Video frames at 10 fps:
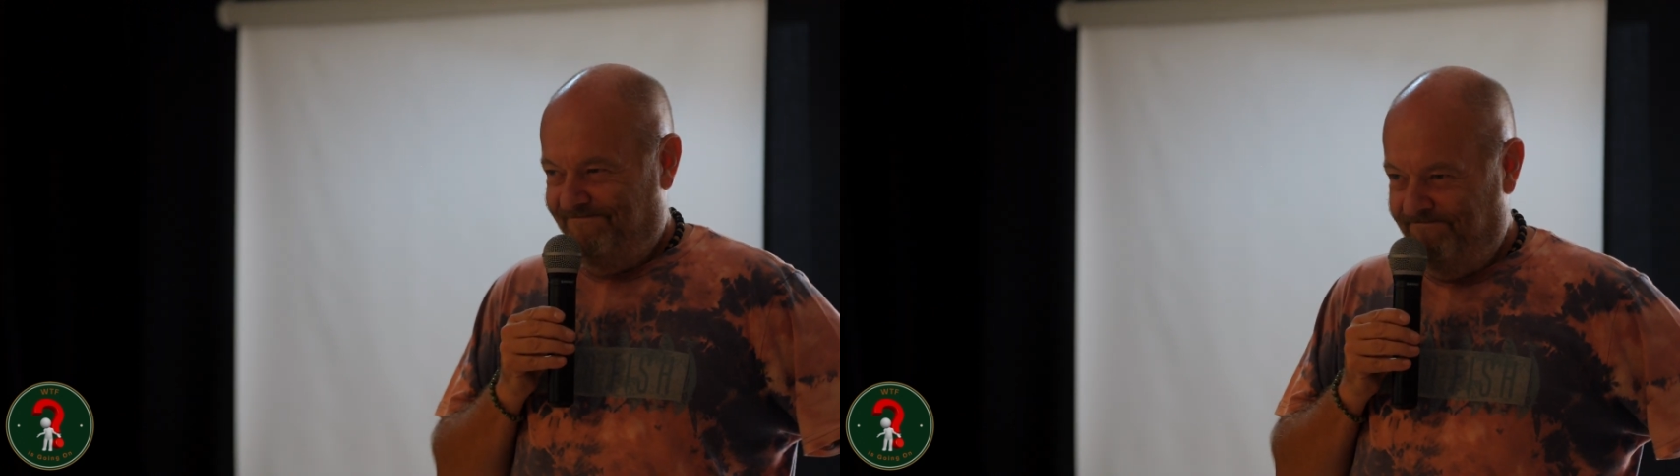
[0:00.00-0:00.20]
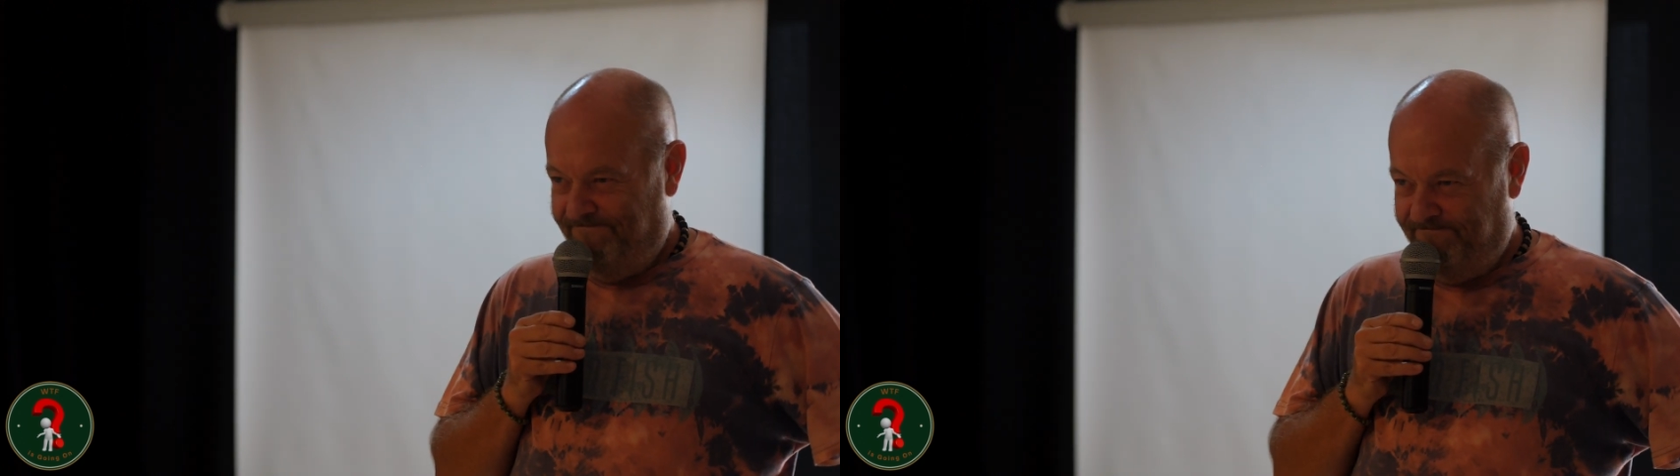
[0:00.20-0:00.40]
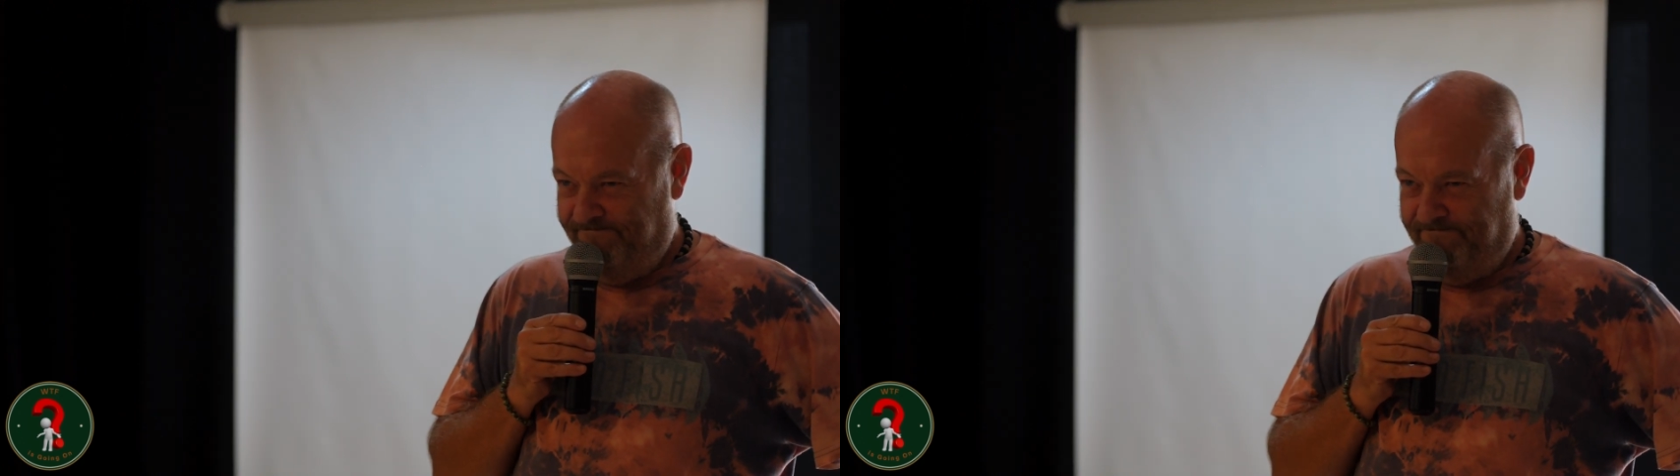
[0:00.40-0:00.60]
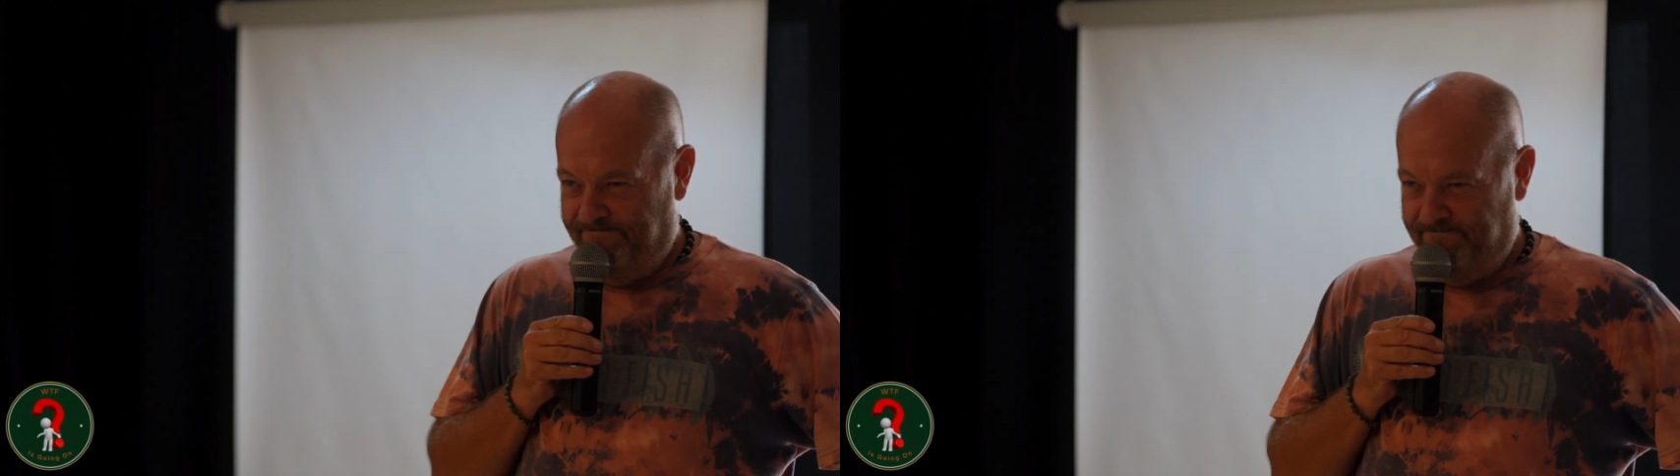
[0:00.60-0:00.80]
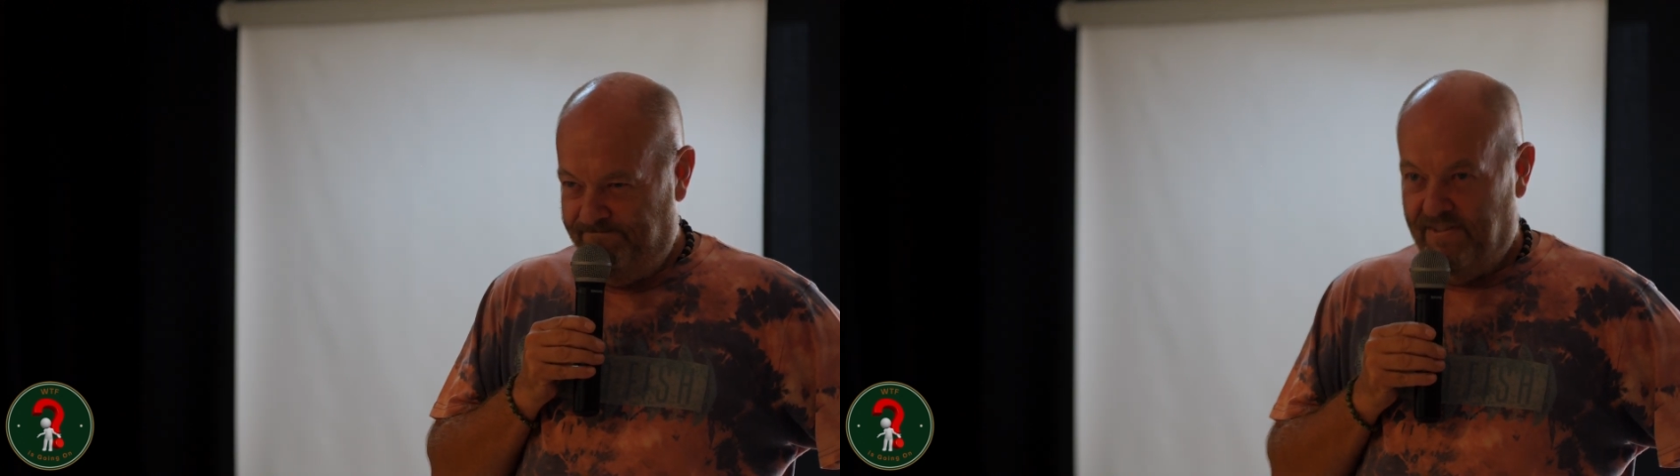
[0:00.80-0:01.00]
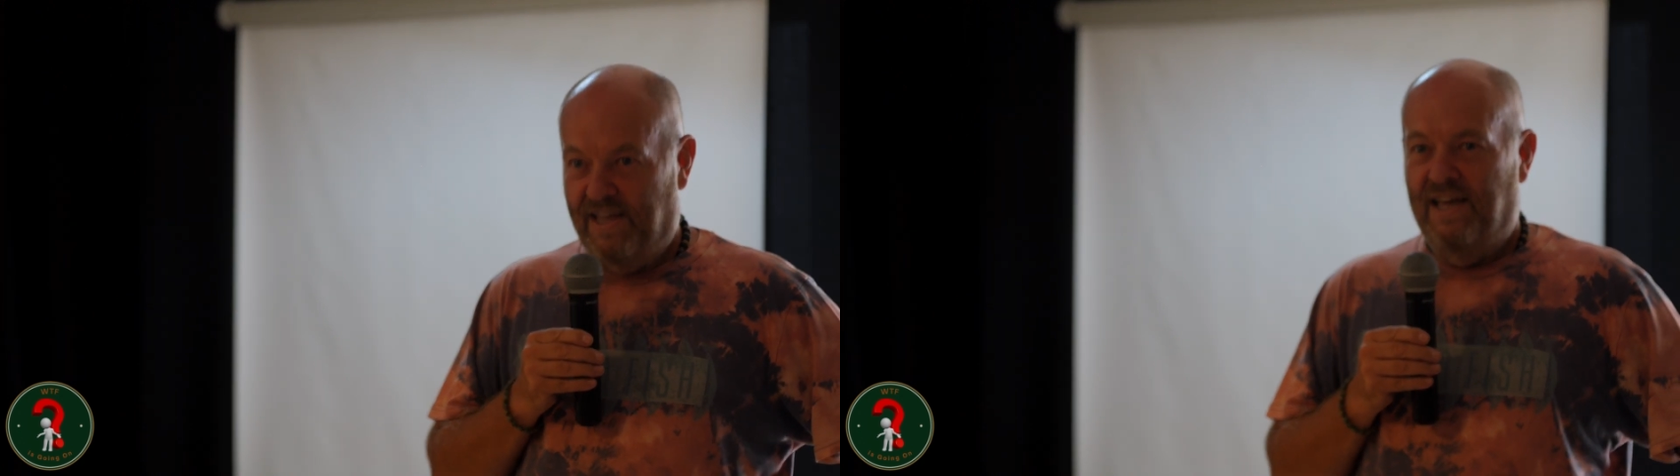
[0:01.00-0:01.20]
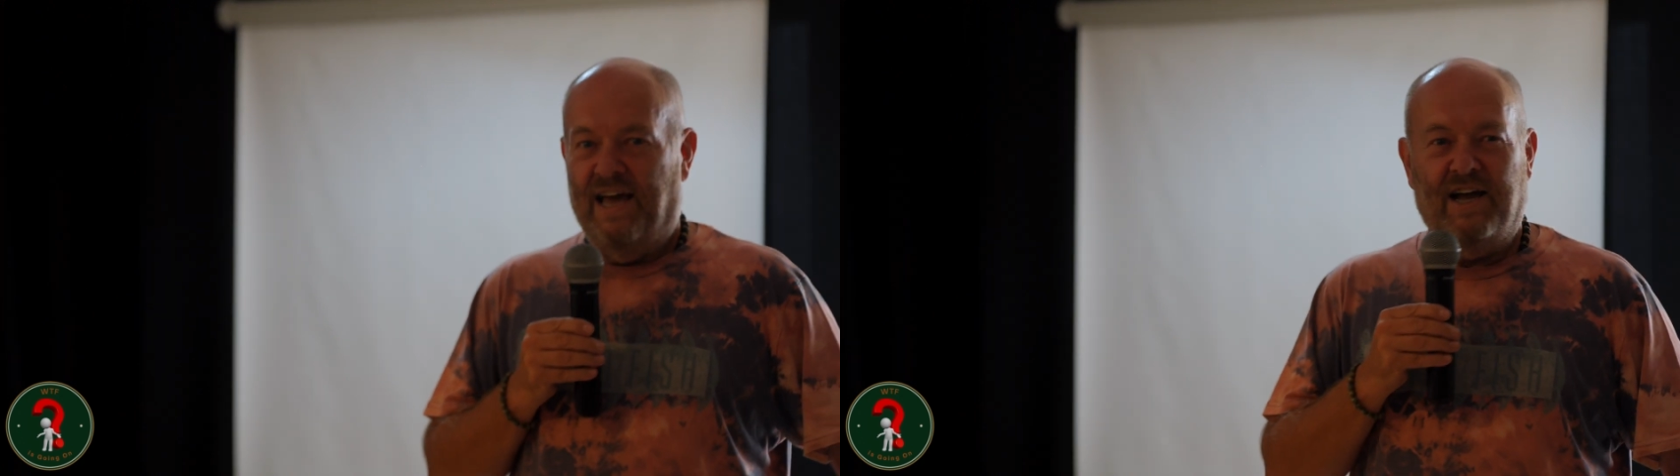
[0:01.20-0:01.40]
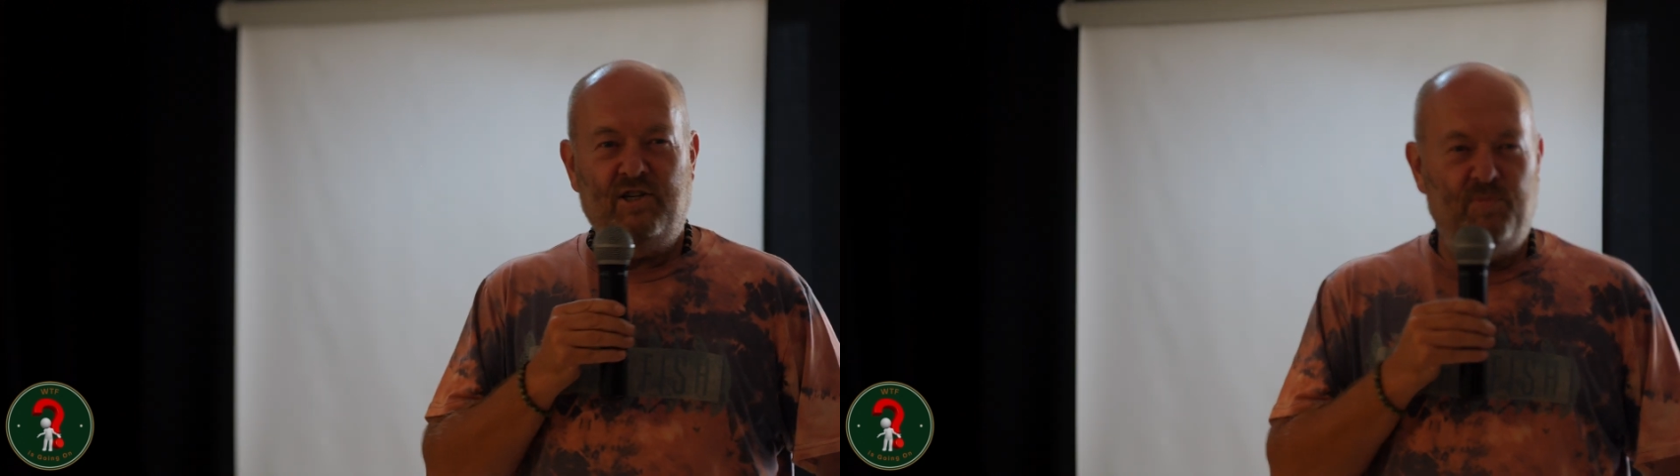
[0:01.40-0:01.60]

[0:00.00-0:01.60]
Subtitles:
How